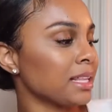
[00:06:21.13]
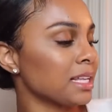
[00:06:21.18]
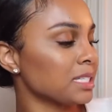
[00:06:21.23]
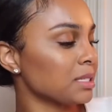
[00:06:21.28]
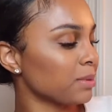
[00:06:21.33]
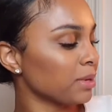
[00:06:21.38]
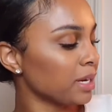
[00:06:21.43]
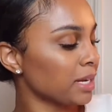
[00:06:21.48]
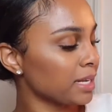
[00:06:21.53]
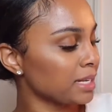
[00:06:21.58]
This
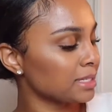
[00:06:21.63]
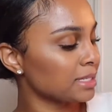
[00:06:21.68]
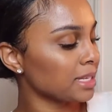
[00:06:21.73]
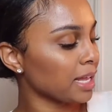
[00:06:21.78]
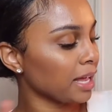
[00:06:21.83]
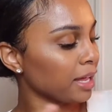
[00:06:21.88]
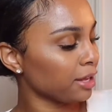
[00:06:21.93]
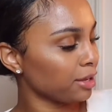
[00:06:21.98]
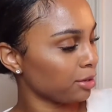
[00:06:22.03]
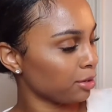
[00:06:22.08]
one is
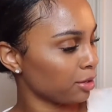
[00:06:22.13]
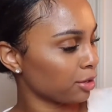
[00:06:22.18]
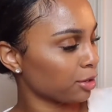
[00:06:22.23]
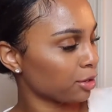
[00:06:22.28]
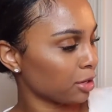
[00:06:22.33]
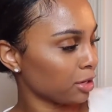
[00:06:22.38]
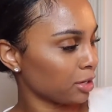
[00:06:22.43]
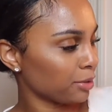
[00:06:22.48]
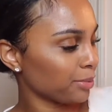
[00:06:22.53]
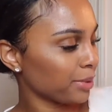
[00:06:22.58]
a
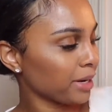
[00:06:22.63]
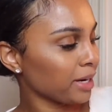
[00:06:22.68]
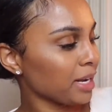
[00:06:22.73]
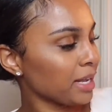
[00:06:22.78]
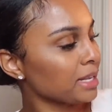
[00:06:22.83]
unicorn one.